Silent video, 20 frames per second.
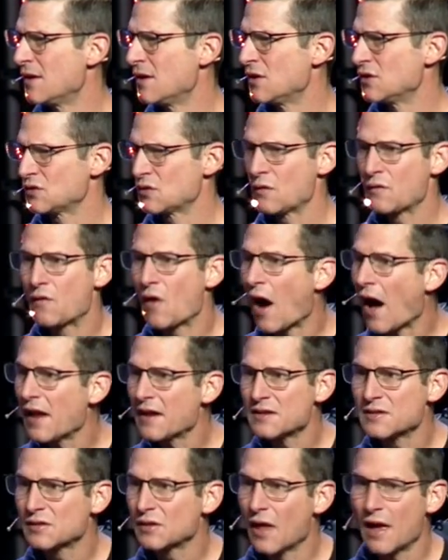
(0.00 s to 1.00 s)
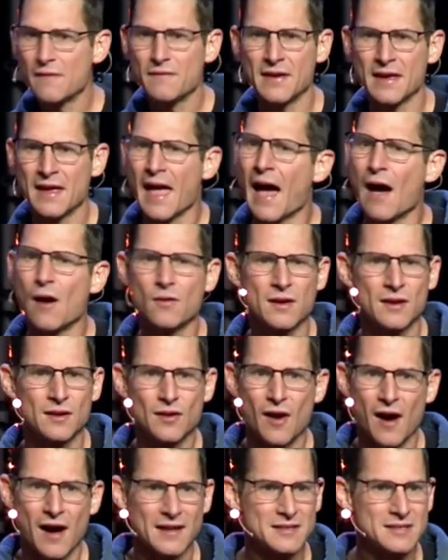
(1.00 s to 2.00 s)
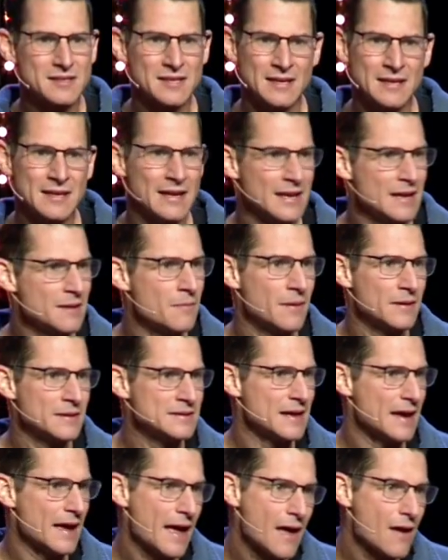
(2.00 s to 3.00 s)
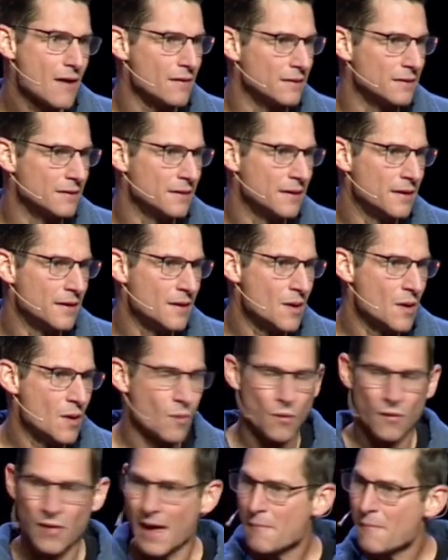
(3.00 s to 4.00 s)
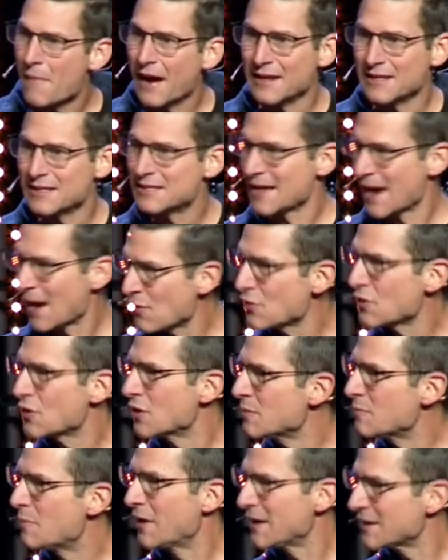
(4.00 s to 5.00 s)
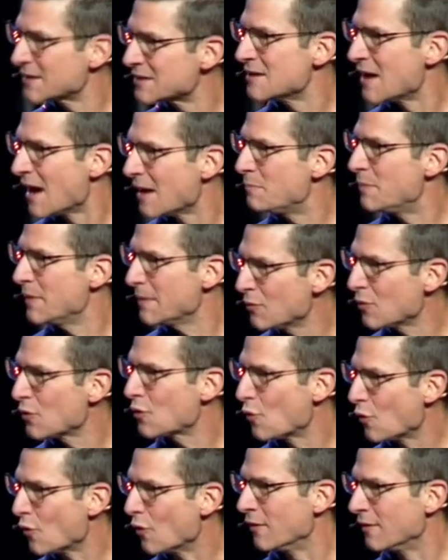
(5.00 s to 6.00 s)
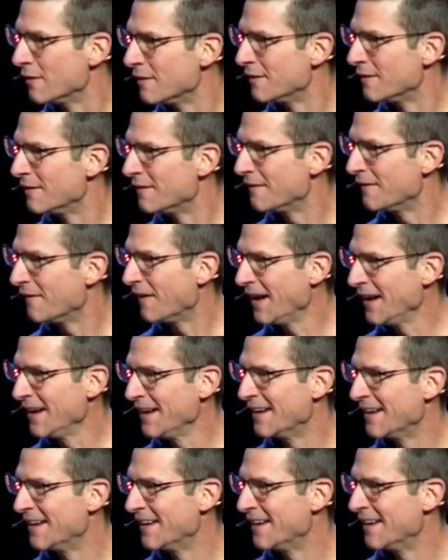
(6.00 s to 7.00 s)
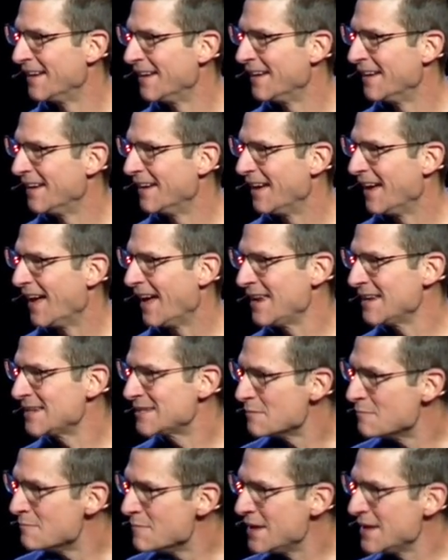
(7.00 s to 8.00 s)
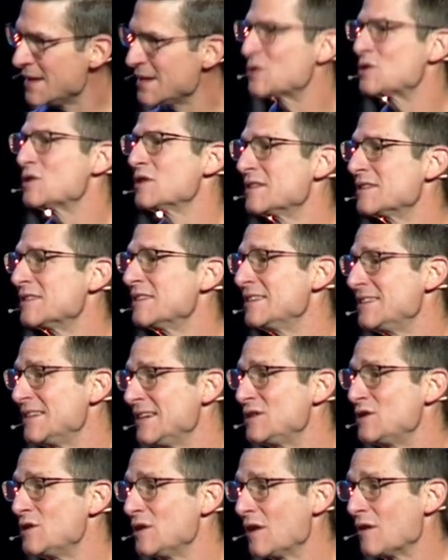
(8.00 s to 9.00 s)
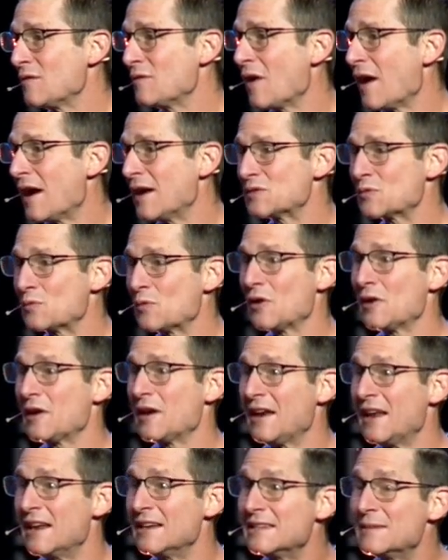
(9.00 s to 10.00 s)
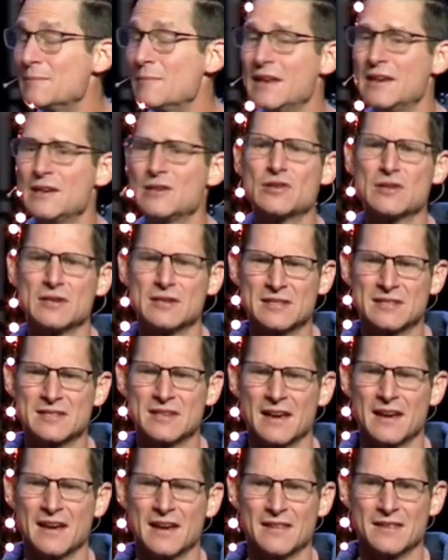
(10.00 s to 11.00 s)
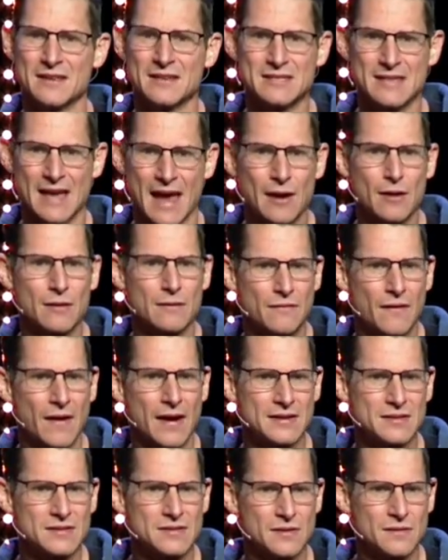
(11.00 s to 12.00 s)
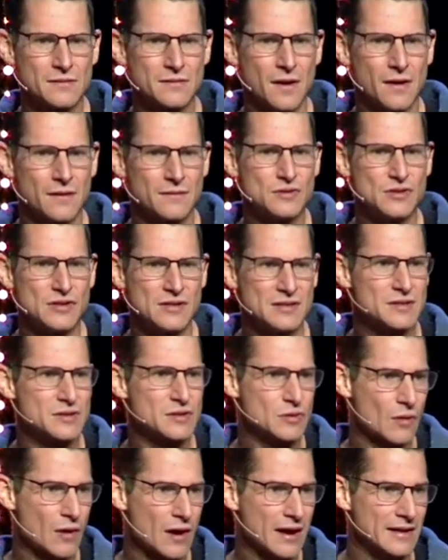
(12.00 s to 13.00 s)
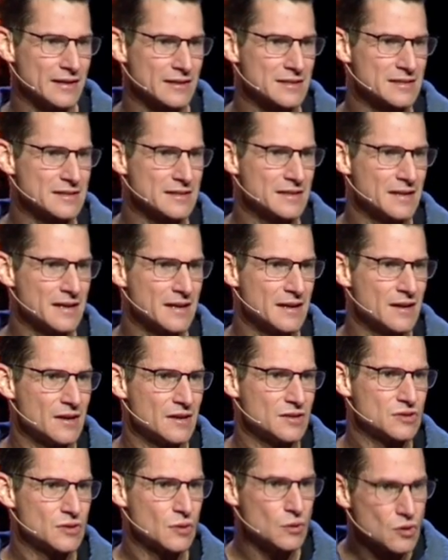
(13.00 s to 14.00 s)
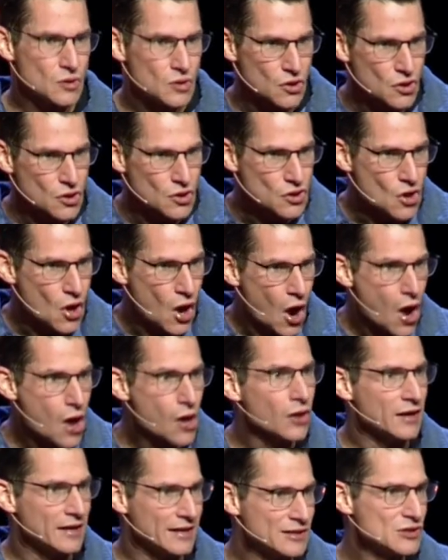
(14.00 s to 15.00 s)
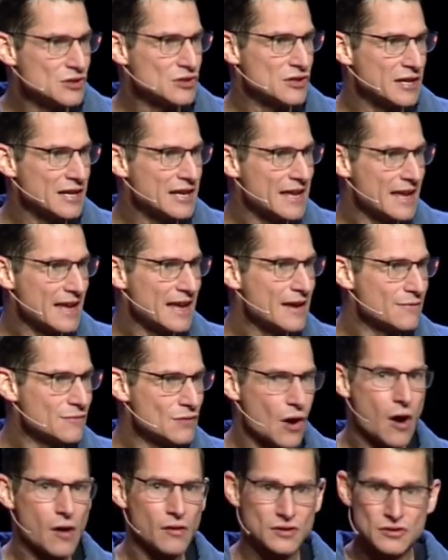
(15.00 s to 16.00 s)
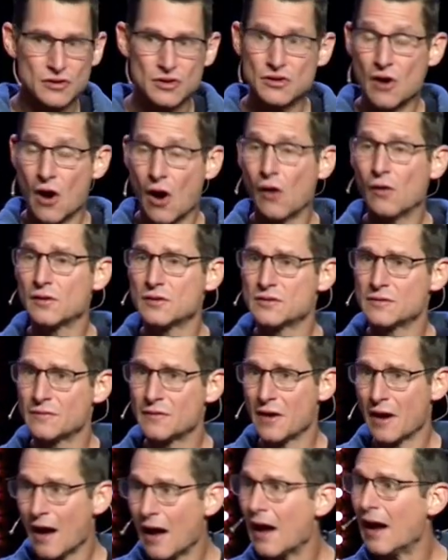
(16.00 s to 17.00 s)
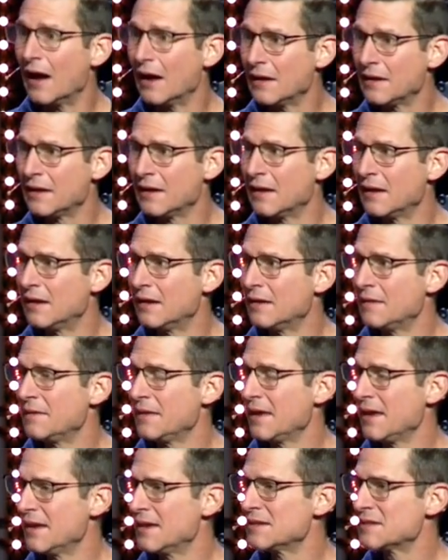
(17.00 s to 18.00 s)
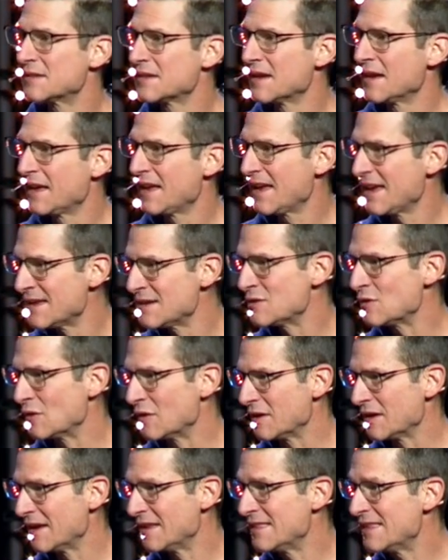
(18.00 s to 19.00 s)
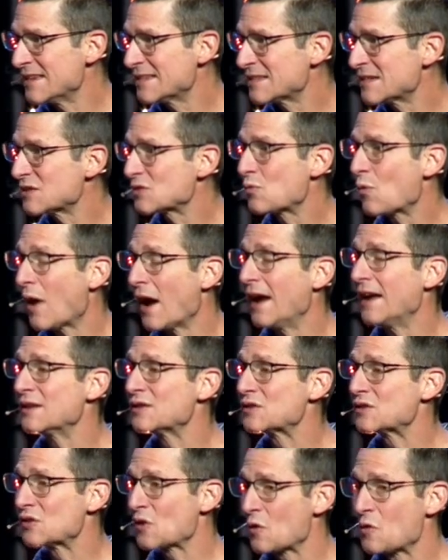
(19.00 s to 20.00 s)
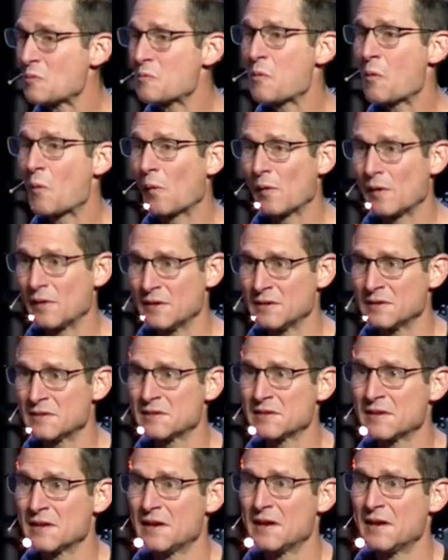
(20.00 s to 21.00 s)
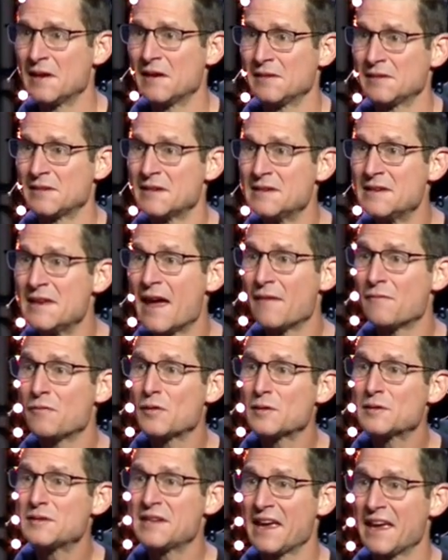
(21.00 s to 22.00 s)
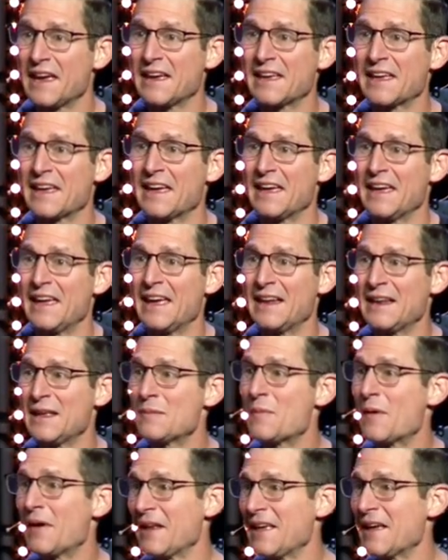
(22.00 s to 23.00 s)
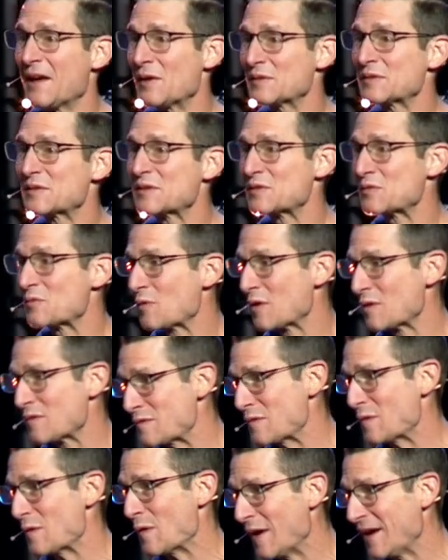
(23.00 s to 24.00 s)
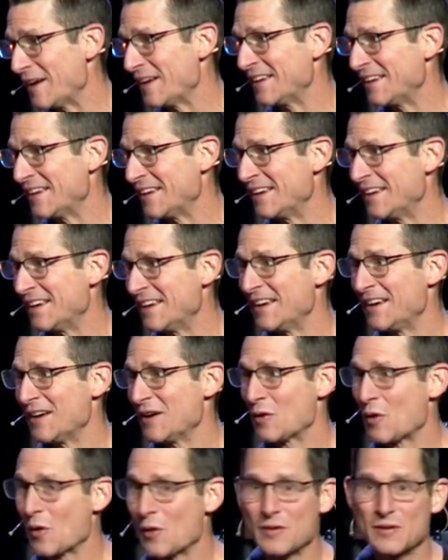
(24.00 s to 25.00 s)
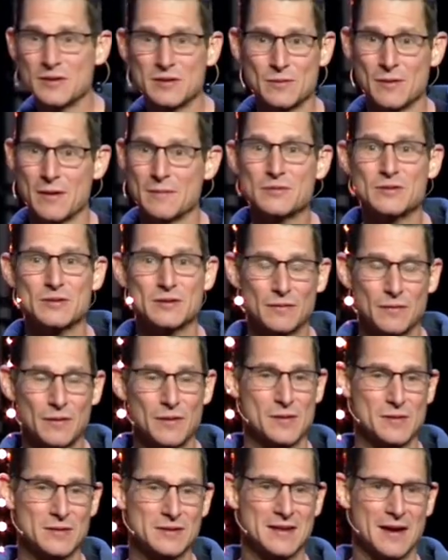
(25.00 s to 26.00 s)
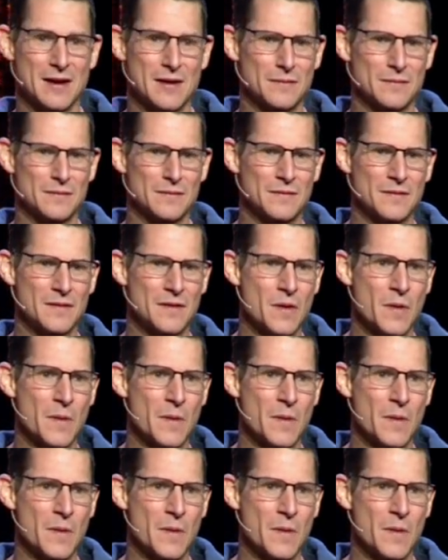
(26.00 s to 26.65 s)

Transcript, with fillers: So if God is loving, how can God send anyone to hell? Well, that might sound good, but it's not biblical, right? And it diminishes the teaching of God's word and it diminishes the sacrifice of, of Jesus Christ. So, knowledge, the key of knowledge, the knowledge of God, is hindered. And this is why it's so important to never take anybody else's word for it. Go to the scriptures for yourself.